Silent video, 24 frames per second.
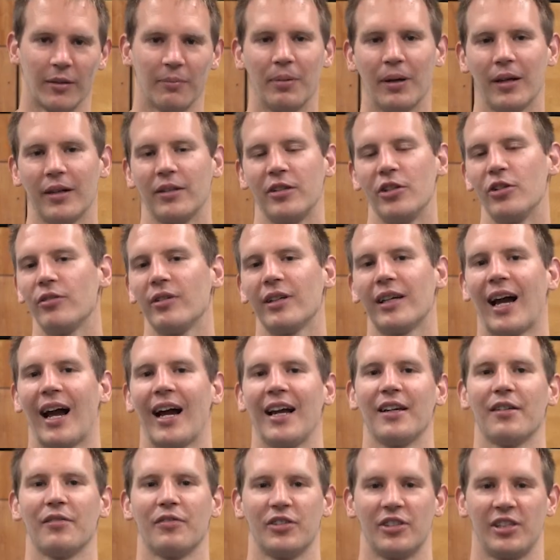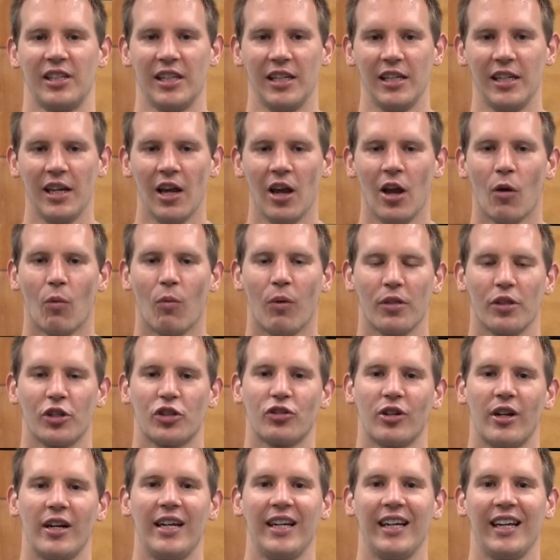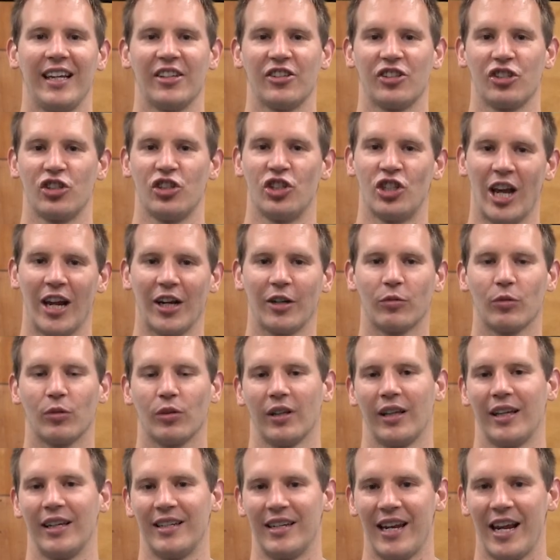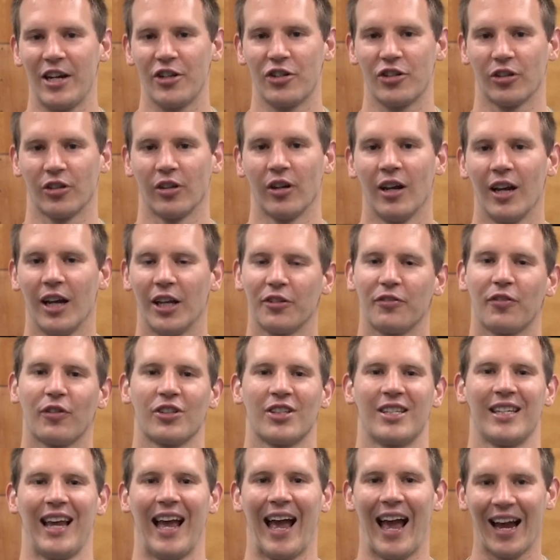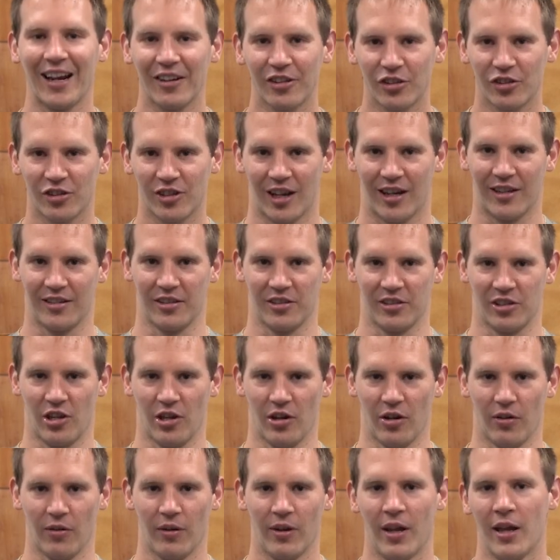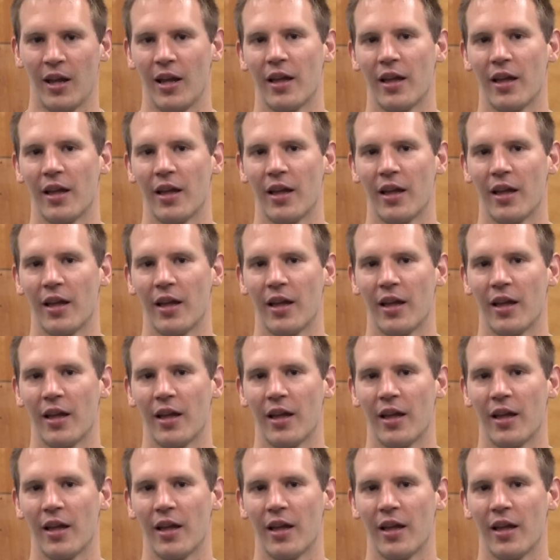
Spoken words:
but you can kind of see while the training is general in nature as far as the exercises go,